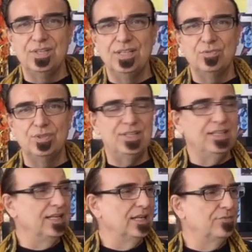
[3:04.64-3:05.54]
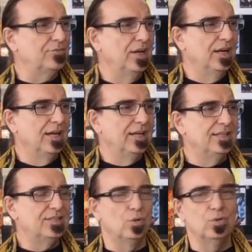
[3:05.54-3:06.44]
Interesting enough,
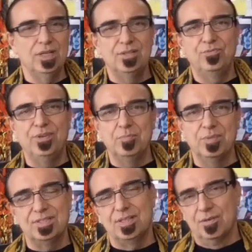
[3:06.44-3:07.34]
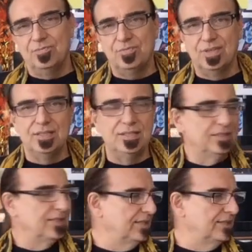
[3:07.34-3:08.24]
it's only the famous stuff
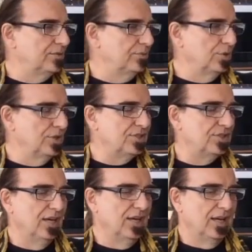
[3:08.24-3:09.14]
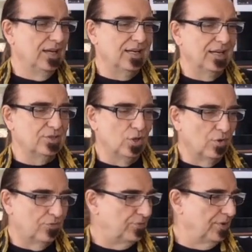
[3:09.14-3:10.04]
that was cut
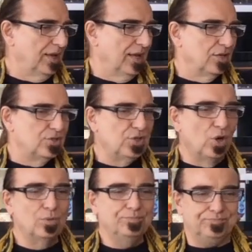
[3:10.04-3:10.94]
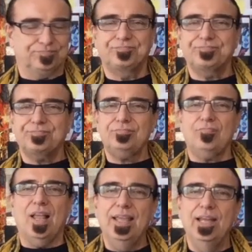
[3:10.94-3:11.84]
off. So
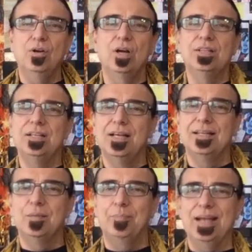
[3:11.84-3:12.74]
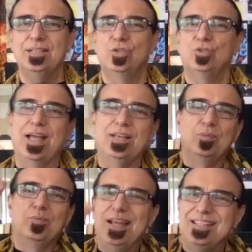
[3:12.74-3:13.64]
here on the Backstage
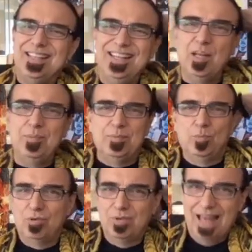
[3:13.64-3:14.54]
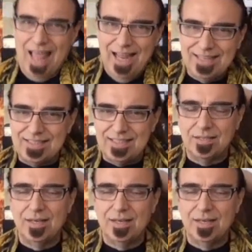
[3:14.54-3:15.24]
Resume, it's a little bit more relaxed.